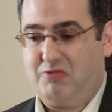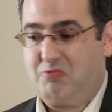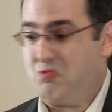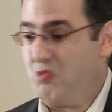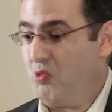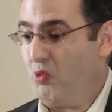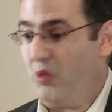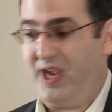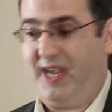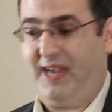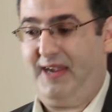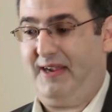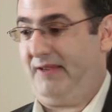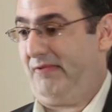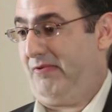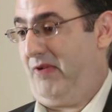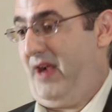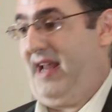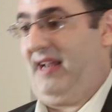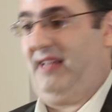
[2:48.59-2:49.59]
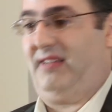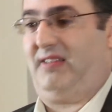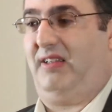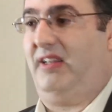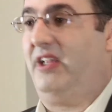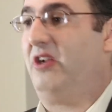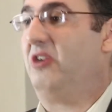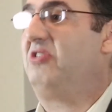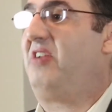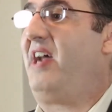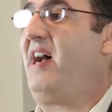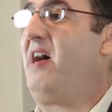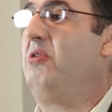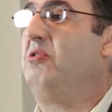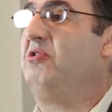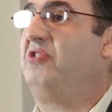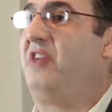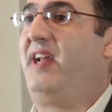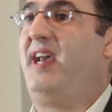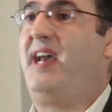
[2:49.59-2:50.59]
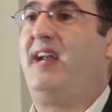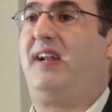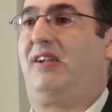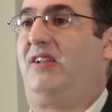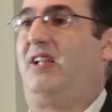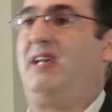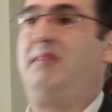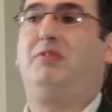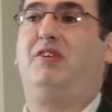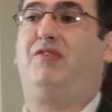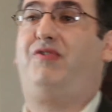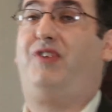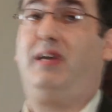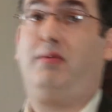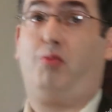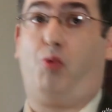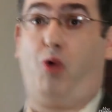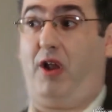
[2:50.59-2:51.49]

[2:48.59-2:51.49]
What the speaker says: We ran into little towns that had a claim to fame.